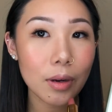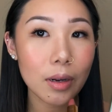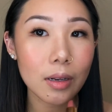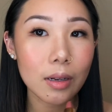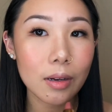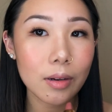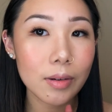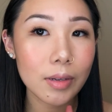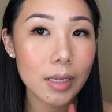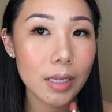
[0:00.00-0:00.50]
want to
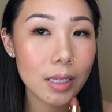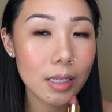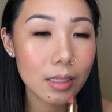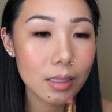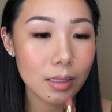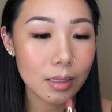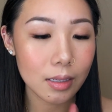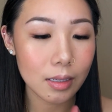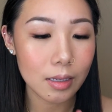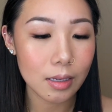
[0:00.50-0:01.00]
go
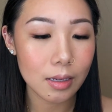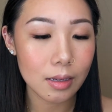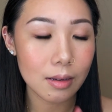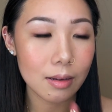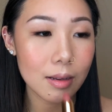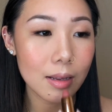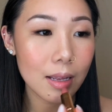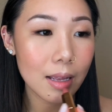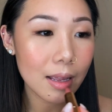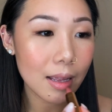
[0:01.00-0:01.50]
in,
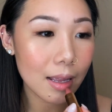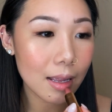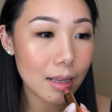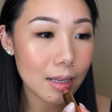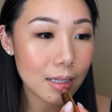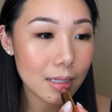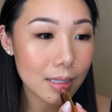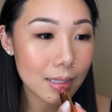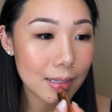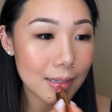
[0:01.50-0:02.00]

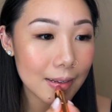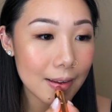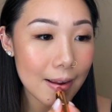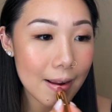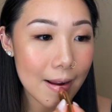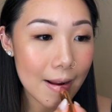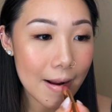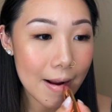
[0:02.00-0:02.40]
just